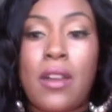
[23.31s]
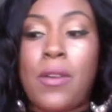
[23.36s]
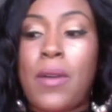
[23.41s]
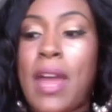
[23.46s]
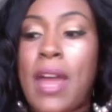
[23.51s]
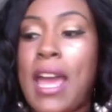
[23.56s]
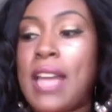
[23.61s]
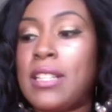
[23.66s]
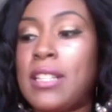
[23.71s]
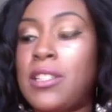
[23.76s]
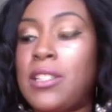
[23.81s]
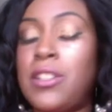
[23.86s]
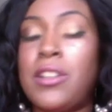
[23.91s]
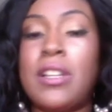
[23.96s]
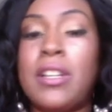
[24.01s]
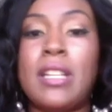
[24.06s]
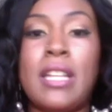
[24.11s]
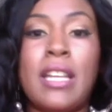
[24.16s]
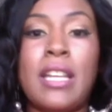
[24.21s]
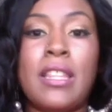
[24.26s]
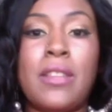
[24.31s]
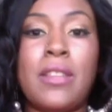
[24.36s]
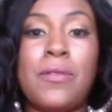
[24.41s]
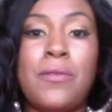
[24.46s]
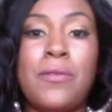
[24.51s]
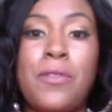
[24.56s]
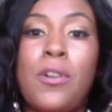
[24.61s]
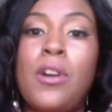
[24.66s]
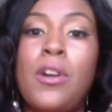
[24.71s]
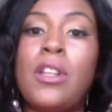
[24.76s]
Okay, so you're going to get the
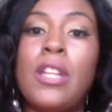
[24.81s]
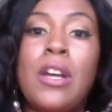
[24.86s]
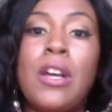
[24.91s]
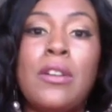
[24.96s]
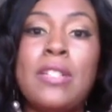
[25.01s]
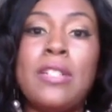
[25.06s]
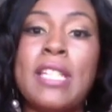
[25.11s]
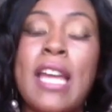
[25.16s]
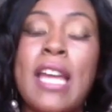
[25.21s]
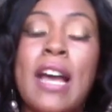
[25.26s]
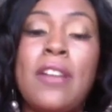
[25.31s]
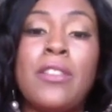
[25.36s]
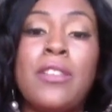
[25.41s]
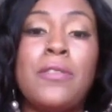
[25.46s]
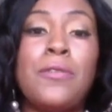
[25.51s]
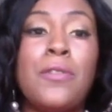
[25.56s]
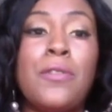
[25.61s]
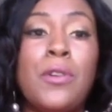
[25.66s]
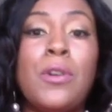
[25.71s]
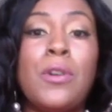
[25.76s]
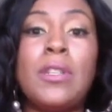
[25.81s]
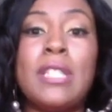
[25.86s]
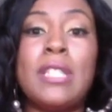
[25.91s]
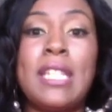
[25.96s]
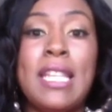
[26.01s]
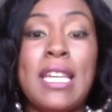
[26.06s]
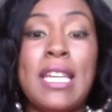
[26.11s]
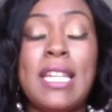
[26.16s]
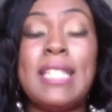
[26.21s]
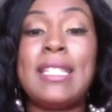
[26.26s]
full lowdown, the full
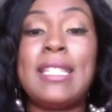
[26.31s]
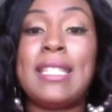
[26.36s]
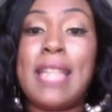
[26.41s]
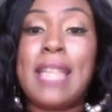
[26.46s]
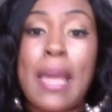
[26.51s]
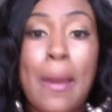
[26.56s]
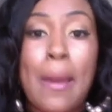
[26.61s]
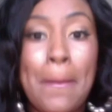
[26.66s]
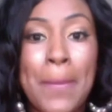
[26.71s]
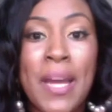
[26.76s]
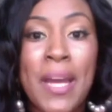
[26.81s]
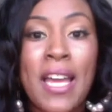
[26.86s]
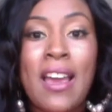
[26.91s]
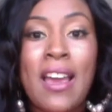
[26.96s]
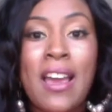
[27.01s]
tea sip.